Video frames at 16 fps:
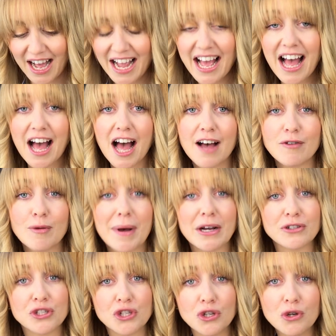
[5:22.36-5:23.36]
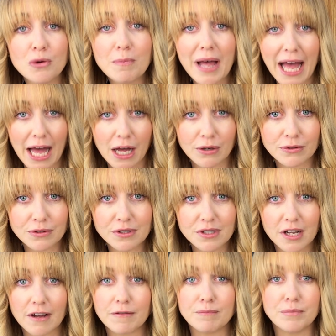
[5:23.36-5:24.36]
have about 2 pounds
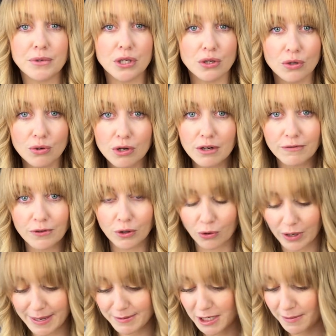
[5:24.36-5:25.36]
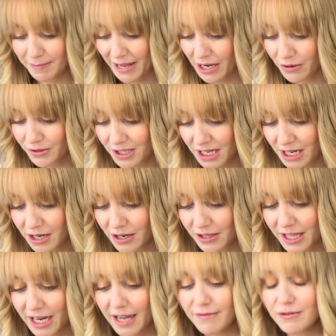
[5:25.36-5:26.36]
of beautiful grape tomatoes here
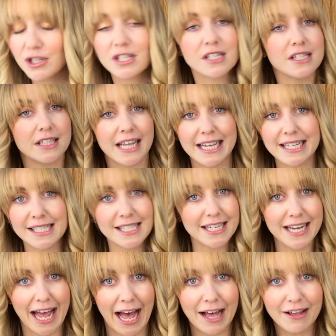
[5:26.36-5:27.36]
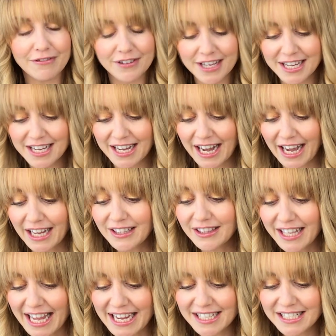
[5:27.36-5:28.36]
that I've just sliced in half. I
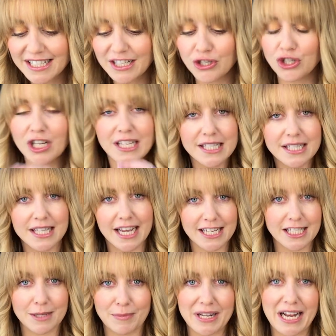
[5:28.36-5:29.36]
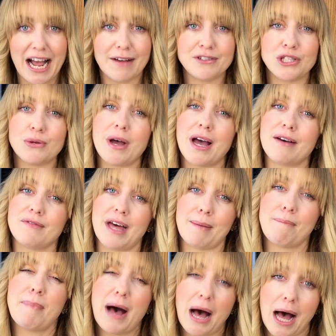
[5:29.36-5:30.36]
like to just slice them in half so you have that
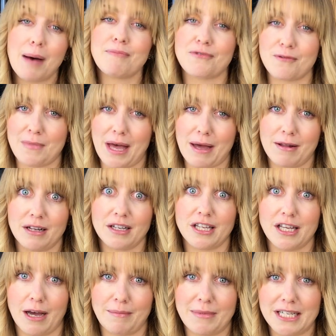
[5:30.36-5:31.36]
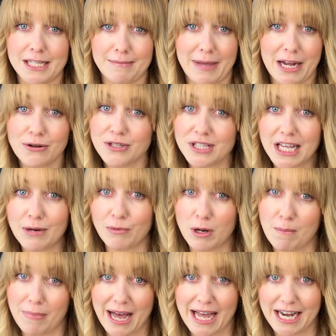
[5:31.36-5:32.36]
pop from that yummy tomato skin when you
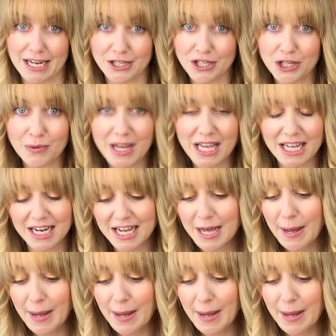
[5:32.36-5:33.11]
bite into it,